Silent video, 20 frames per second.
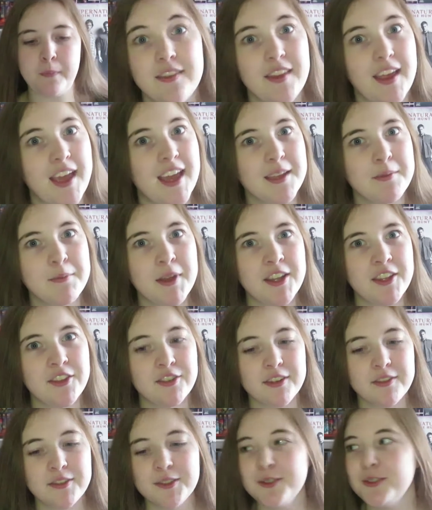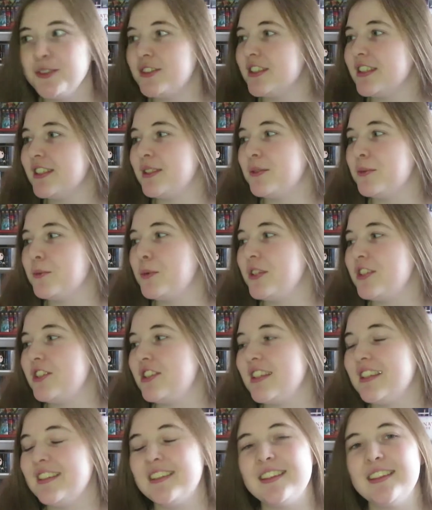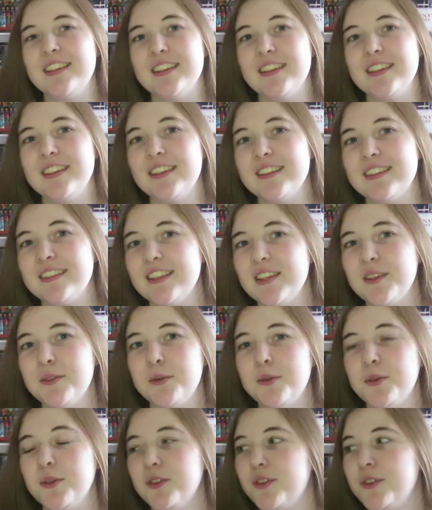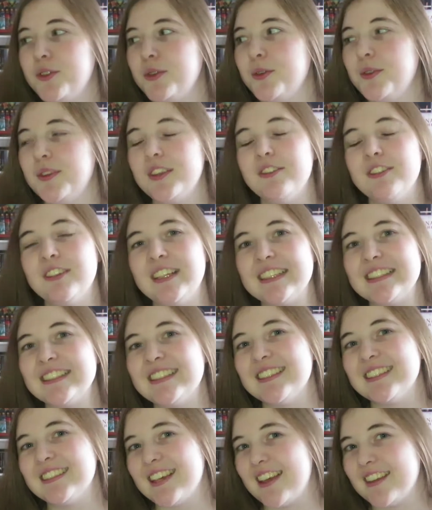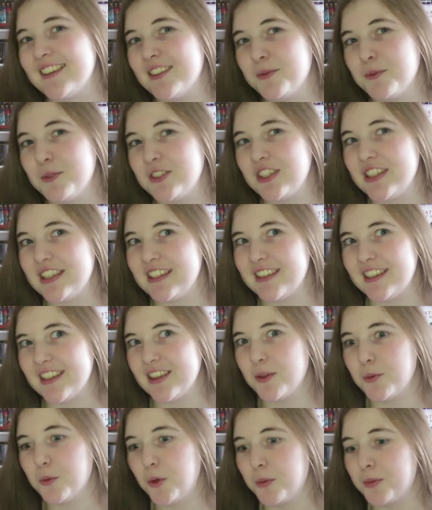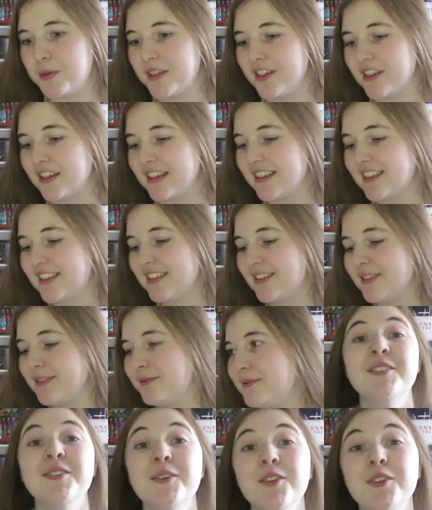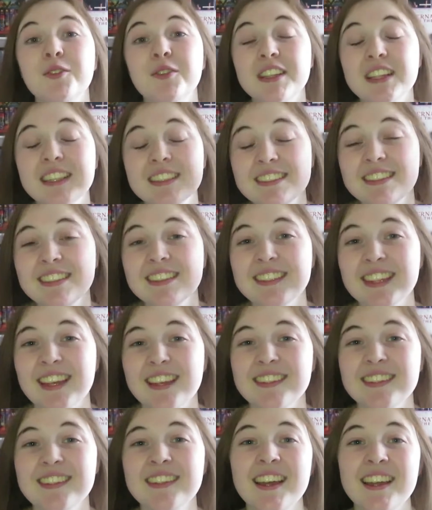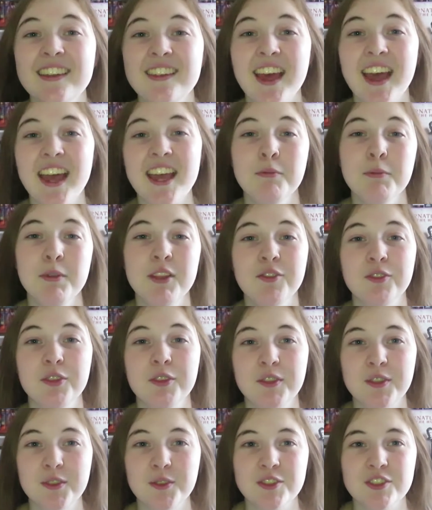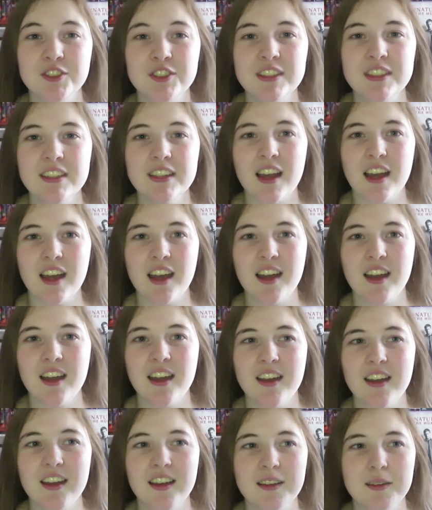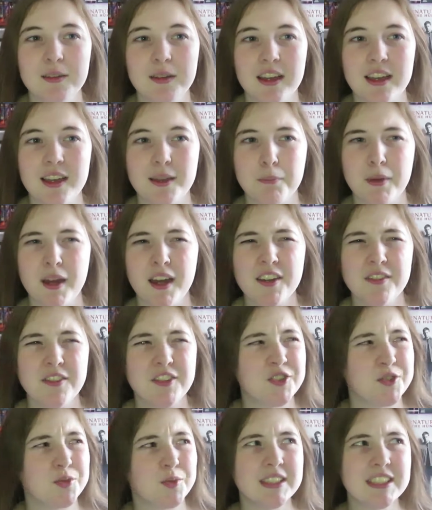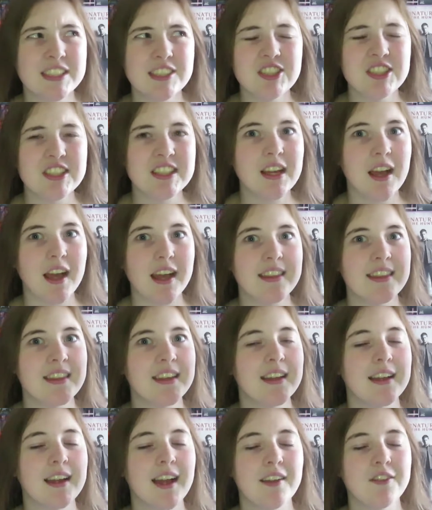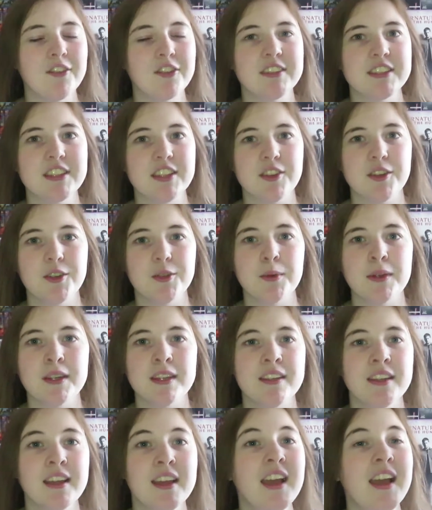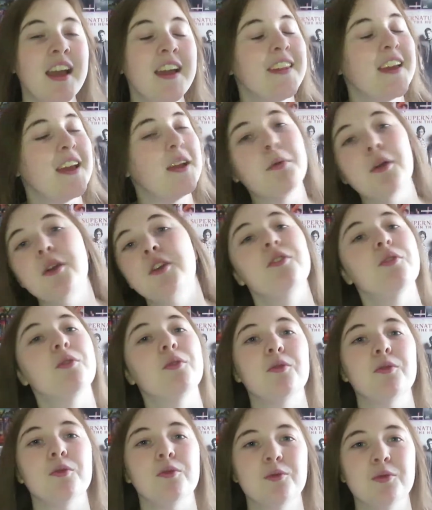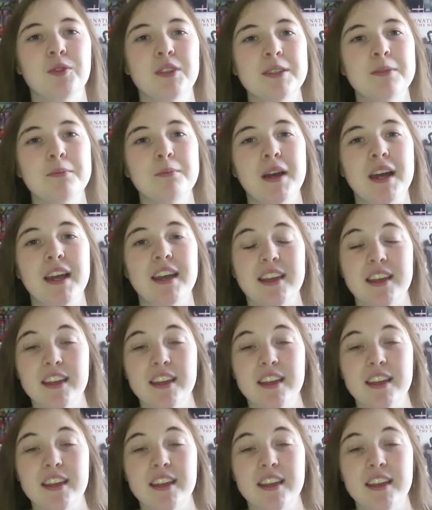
The Hangman's Revolution, which is the sequel to The Reluctant Assassin, which is in the Warp series. So The Reluctant Assassin and The Hangman's Revolution are part of a trilogy. I think I have not read the third one. They're both written by